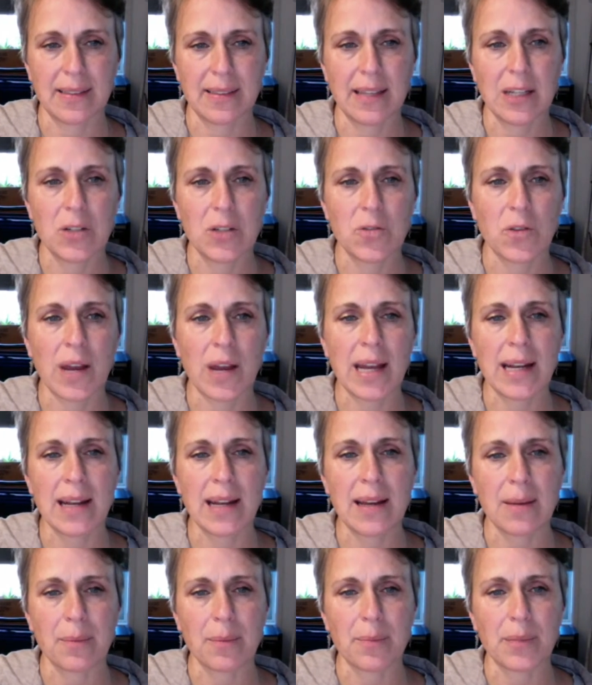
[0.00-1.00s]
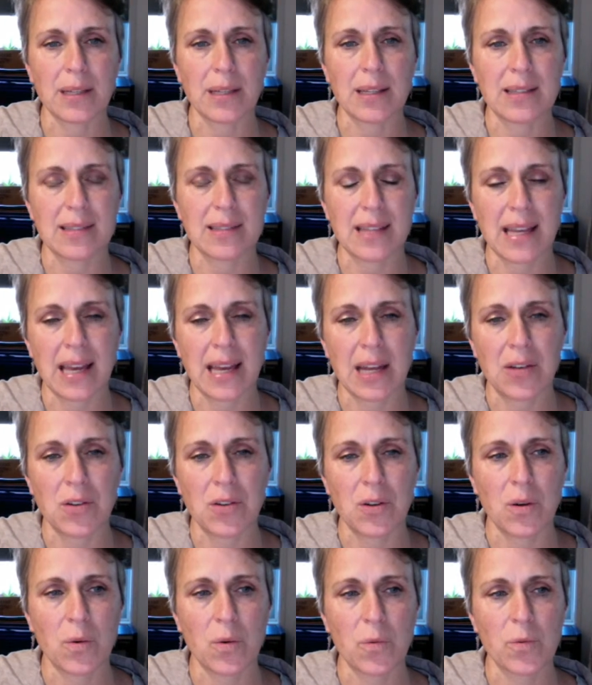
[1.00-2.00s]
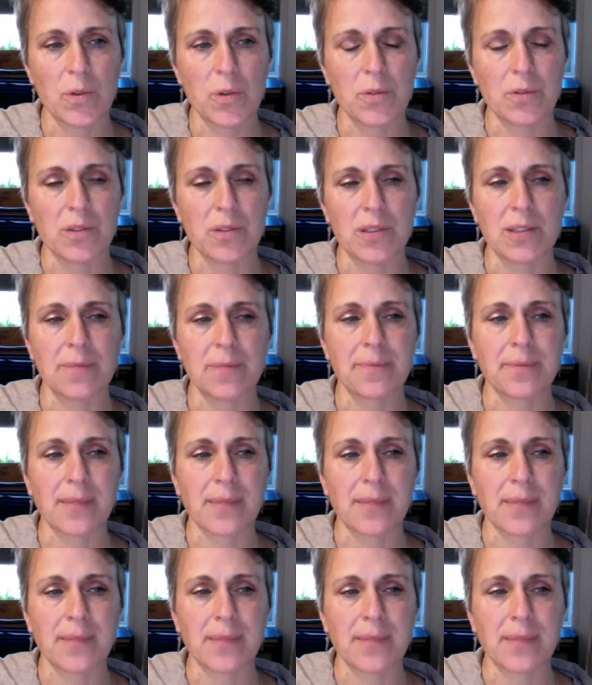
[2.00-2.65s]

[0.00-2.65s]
They dried up because they had no roots.